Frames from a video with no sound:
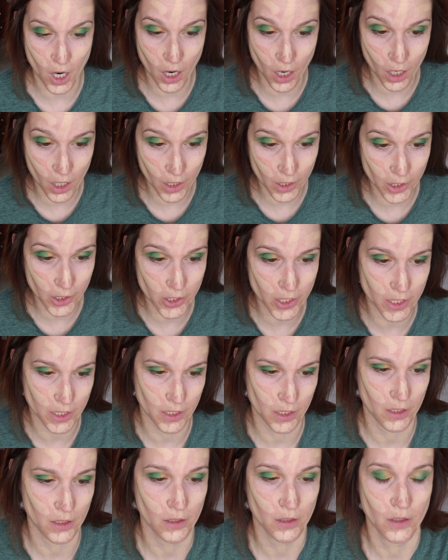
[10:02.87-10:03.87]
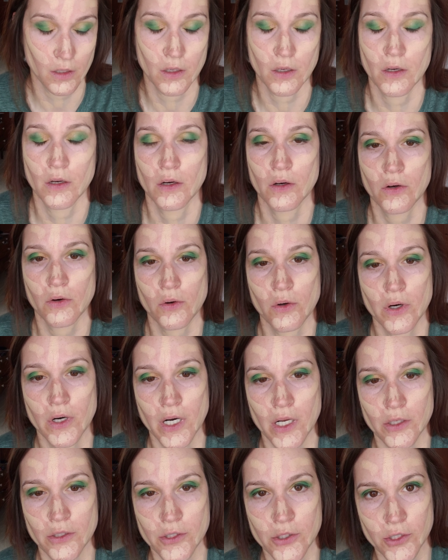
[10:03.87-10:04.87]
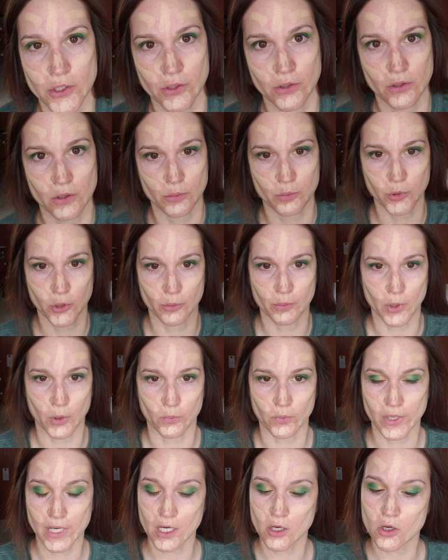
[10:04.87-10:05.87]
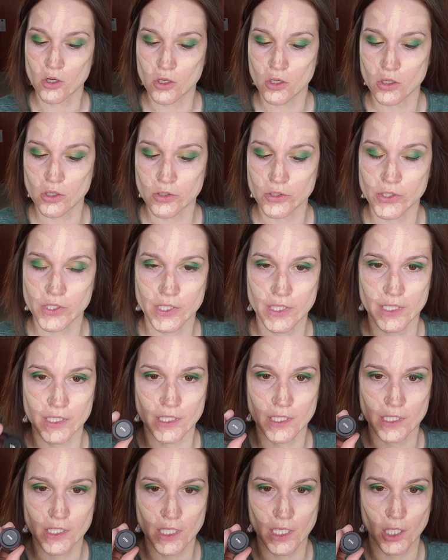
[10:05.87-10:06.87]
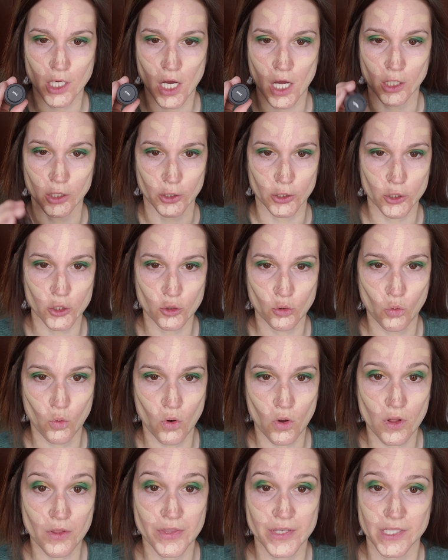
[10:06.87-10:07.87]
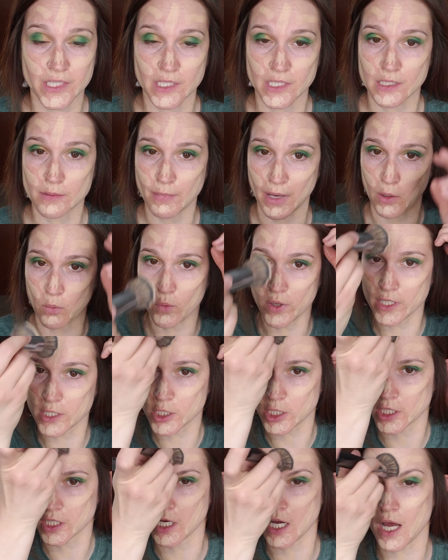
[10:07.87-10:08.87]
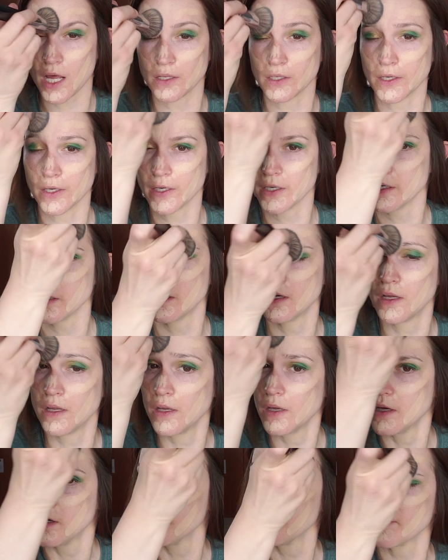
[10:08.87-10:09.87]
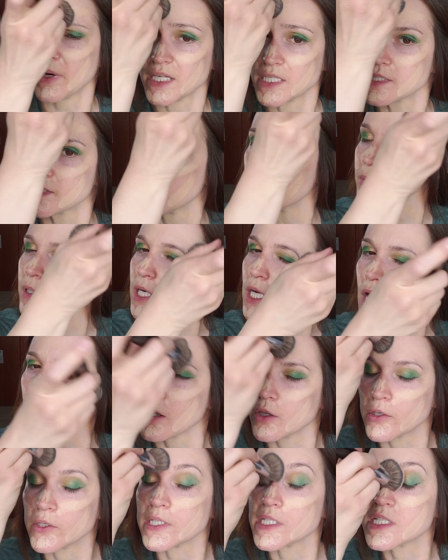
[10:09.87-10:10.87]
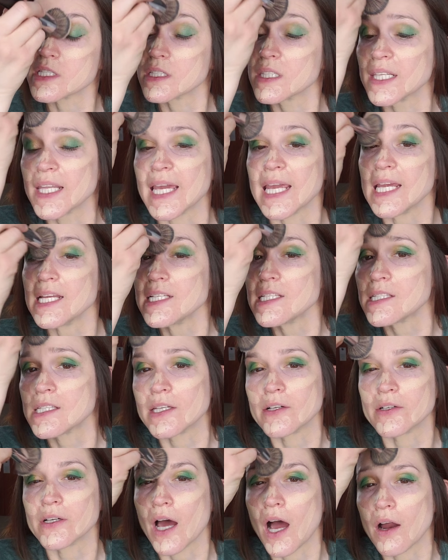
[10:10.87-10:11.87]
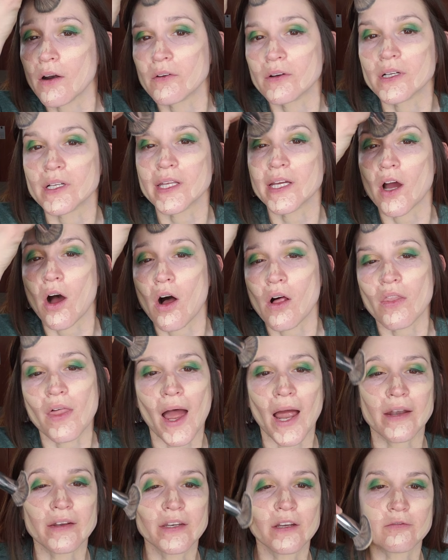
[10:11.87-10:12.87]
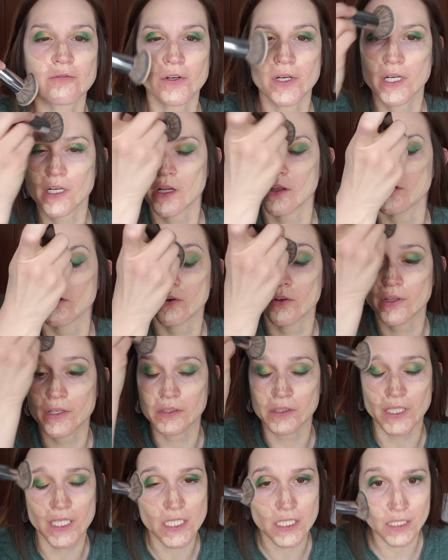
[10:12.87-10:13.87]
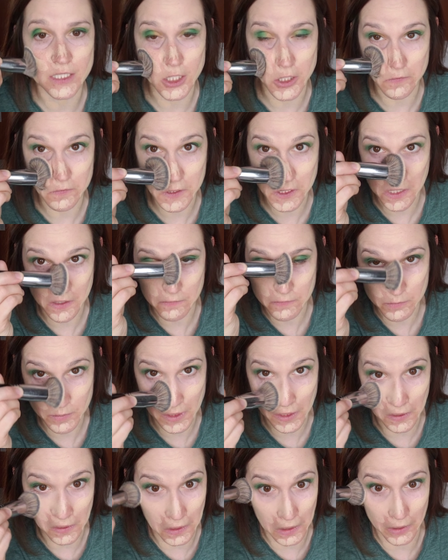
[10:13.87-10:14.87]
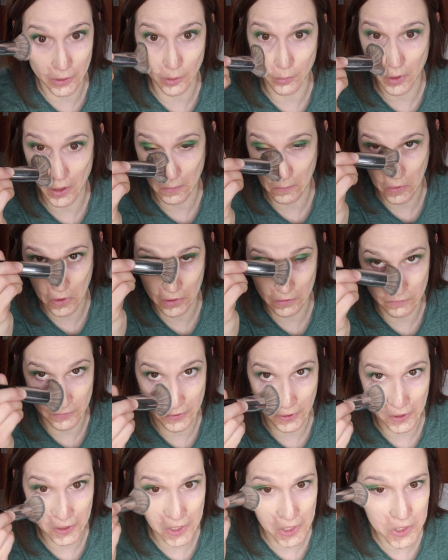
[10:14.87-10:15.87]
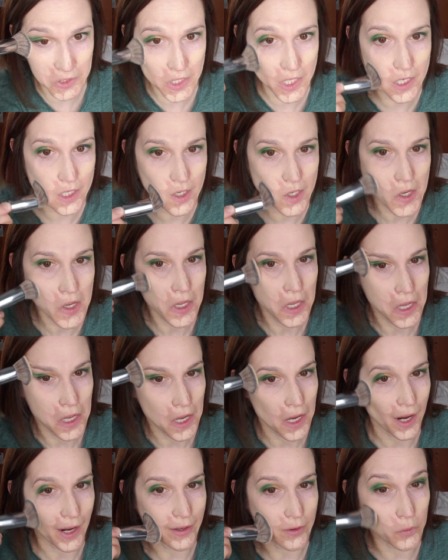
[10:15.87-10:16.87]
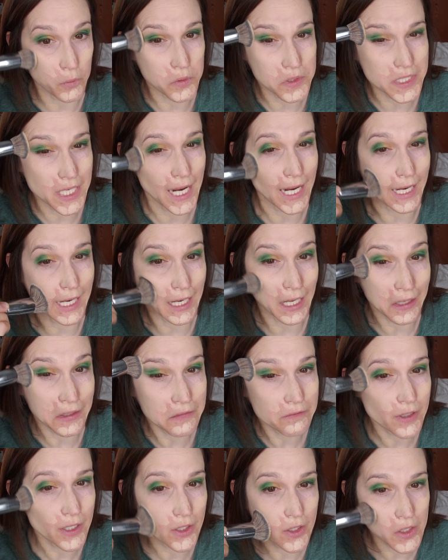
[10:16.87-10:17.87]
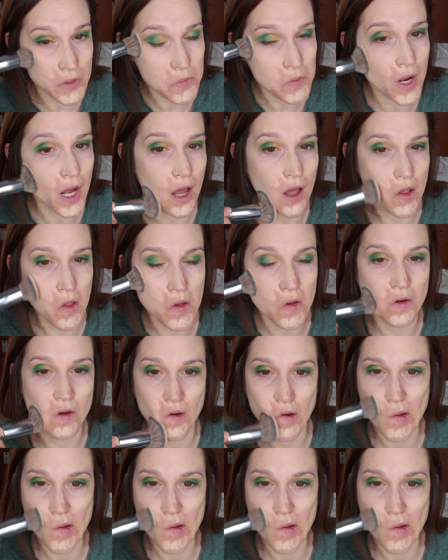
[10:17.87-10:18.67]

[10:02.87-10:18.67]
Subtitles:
hard or else you'll promote wrinkles. This is the color Tulle. This is my winter color. My summer color is Lace. They're not really all that different, other than Lace just gives me a little bit more of a darker look. I don't tan very well.